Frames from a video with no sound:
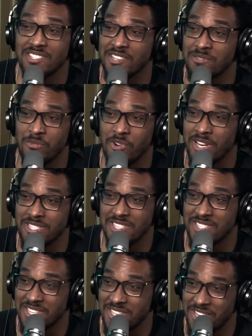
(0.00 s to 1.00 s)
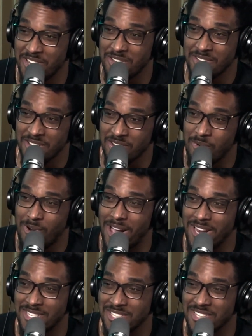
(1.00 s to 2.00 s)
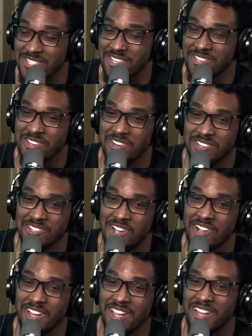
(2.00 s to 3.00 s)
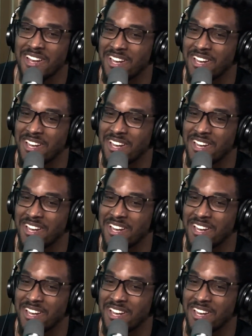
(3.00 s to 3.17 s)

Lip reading: anymore. They just sit there and they're quiet until it's their turn to talk again.